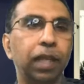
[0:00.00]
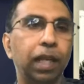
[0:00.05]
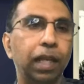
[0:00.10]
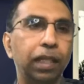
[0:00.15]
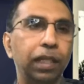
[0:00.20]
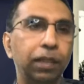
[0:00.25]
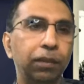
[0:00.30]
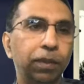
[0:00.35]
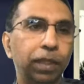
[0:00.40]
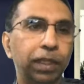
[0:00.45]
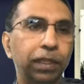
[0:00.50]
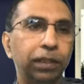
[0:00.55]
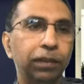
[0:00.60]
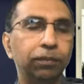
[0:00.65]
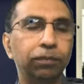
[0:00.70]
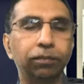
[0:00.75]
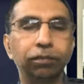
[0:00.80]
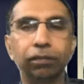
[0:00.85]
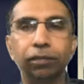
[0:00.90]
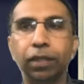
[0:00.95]

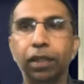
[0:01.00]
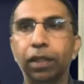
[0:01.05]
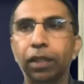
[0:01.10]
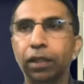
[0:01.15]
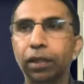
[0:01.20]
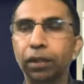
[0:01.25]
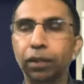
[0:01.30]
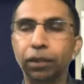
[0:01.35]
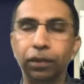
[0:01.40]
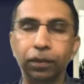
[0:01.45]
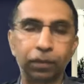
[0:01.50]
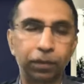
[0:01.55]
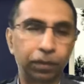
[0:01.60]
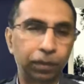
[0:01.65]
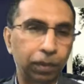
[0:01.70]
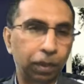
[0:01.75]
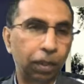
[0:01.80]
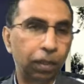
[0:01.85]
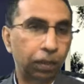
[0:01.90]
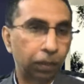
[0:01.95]
Otherwise, you have to
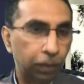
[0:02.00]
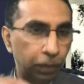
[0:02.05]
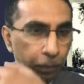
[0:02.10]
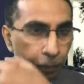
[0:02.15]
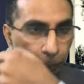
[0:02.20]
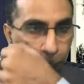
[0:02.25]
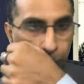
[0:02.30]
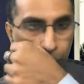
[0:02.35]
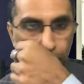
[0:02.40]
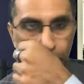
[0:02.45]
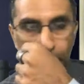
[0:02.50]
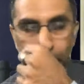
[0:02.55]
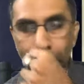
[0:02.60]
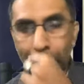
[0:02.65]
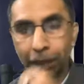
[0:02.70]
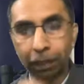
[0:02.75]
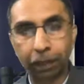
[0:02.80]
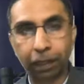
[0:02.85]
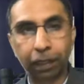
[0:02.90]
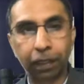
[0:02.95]
knock on the door
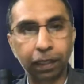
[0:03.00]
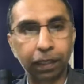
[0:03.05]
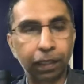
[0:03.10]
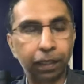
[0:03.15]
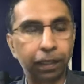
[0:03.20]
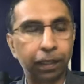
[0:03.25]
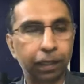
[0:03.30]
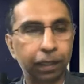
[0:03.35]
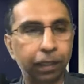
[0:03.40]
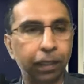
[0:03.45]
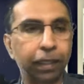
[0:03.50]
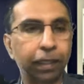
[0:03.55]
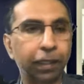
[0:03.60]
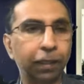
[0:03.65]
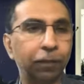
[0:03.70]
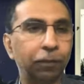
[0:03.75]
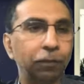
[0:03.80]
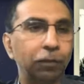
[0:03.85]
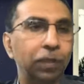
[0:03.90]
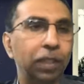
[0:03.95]
again and again and
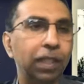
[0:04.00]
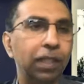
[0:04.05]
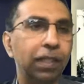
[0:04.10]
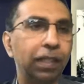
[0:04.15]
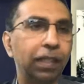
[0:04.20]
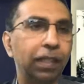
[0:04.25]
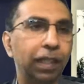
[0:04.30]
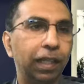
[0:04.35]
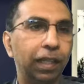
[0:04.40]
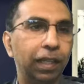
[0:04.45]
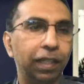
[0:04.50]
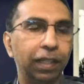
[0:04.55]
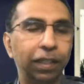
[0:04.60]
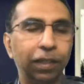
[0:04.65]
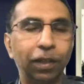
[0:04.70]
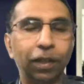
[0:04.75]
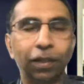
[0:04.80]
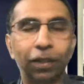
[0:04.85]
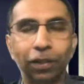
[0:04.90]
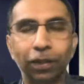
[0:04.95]
again, and
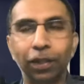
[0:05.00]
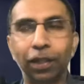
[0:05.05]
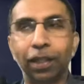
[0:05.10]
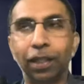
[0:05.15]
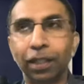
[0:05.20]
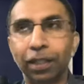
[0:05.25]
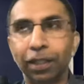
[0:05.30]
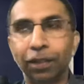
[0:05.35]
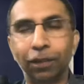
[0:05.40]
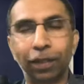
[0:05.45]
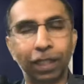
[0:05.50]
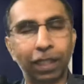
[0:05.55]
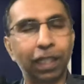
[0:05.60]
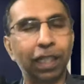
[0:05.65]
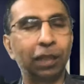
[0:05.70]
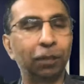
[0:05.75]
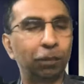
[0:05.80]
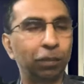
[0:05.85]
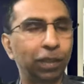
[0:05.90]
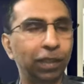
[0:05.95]
you have to earn your
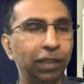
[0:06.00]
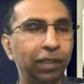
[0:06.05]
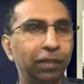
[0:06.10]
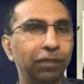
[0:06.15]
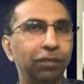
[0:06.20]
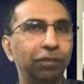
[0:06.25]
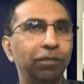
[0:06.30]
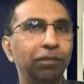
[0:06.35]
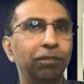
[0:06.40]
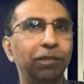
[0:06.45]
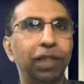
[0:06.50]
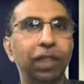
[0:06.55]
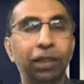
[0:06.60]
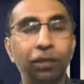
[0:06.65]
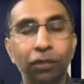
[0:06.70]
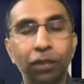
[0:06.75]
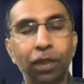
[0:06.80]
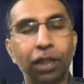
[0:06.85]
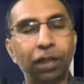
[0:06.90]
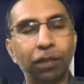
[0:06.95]
keep. But
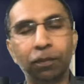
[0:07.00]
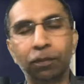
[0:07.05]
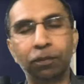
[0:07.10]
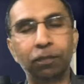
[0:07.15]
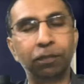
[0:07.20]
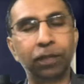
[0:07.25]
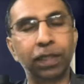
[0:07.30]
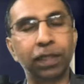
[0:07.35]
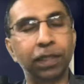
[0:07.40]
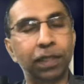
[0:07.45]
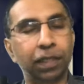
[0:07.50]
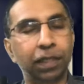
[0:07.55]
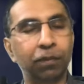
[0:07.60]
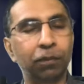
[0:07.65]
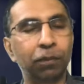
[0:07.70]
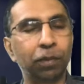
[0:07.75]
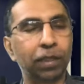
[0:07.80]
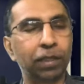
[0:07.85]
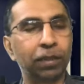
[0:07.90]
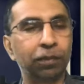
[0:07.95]
if you are a merchant
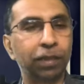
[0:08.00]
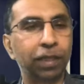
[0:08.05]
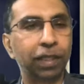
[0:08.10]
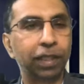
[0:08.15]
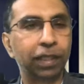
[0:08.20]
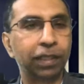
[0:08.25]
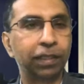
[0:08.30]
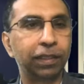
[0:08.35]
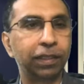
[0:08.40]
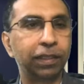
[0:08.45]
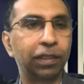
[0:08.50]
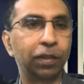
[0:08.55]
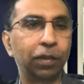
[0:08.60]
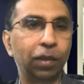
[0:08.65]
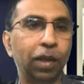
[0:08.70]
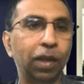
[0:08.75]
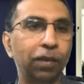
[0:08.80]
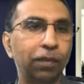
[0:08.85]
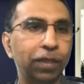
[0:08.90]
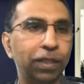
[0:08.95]
of possibilities,
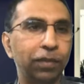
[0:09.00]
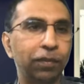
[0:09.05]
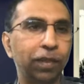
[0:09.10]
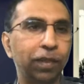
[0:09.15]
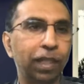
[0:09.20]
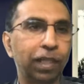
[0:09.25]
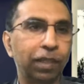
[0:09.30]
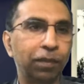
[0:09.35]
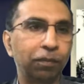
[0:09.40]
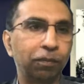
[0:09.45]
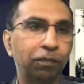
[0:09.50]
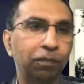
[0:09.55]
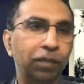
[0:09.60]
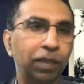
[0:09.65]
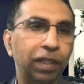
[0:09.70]
you're always welcome.